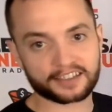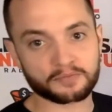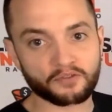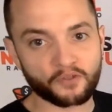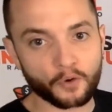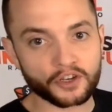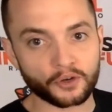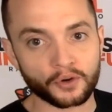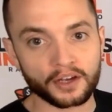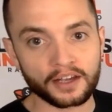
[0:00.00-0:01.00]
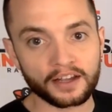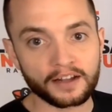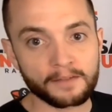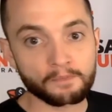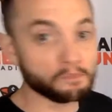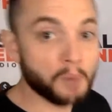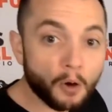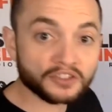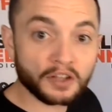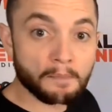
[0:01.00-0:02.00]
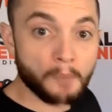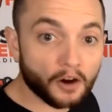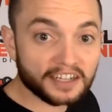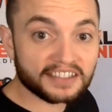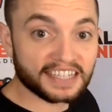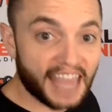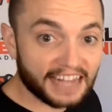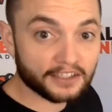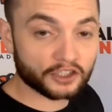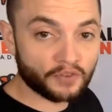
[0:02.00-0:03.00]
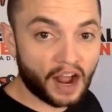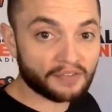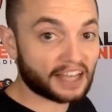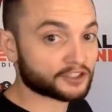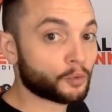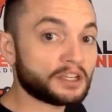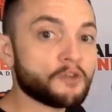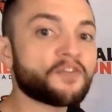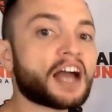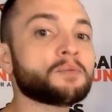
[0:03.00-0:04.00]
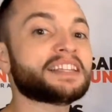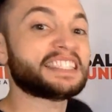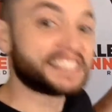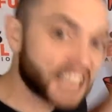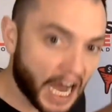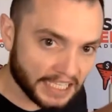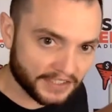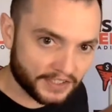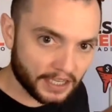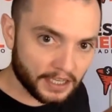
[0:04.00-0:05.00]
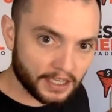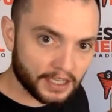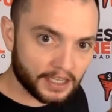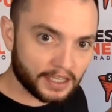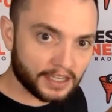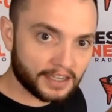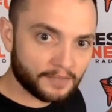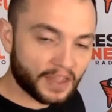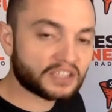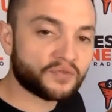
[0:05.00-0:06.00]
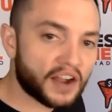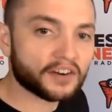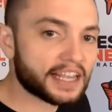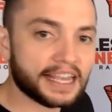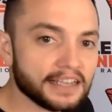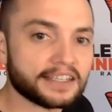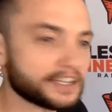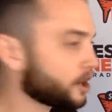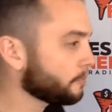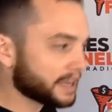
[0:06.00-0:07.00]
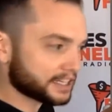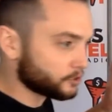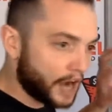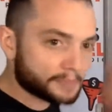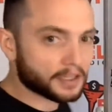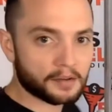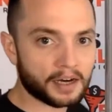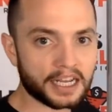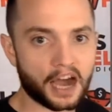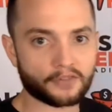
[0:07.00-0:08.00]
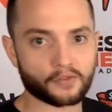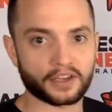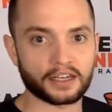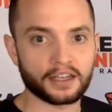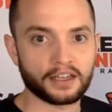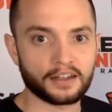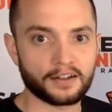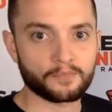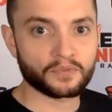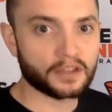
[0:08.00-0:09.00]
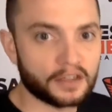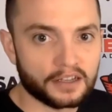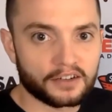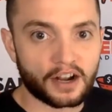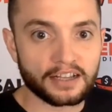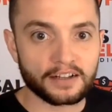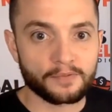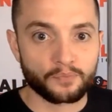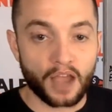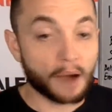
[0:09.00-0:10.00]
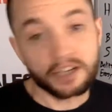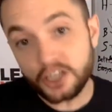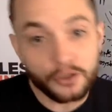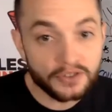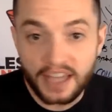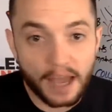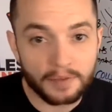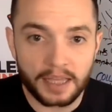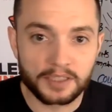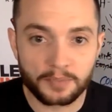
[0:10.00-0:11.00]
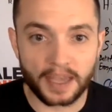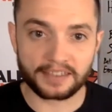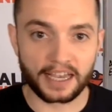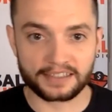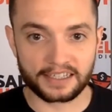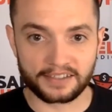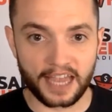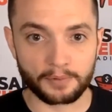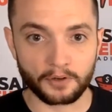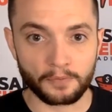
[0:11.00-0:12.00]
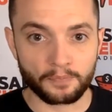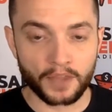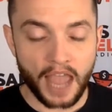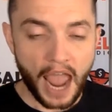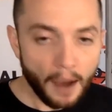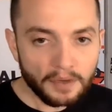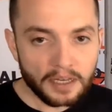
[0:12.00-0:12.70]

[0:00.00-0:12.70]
make your customer for you. Most markets can't survive that. So when you find one that does, it's very easy to go make a crap ton of money off of it, right? I'm going to use the MLM space as an example.